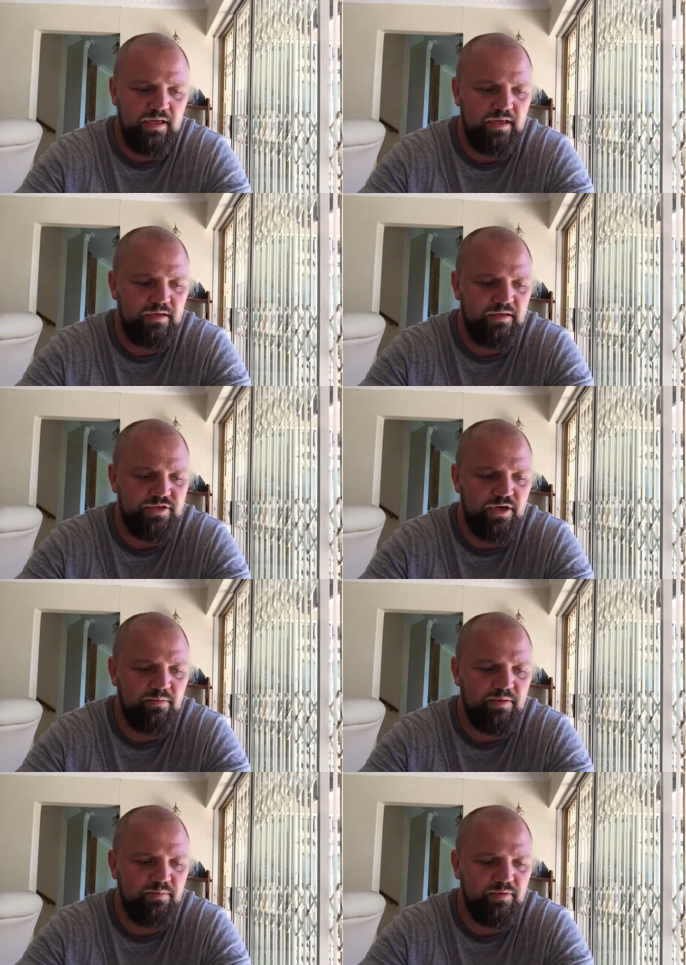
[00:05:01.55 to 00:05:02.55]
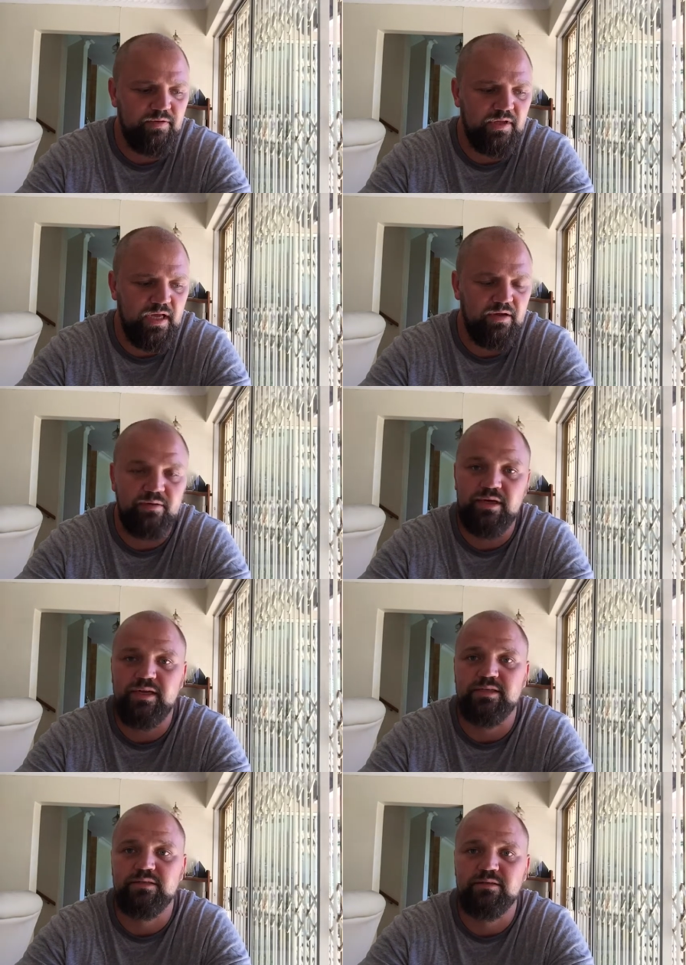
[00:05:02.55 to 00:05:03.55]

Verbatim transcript: and uh, show people how it is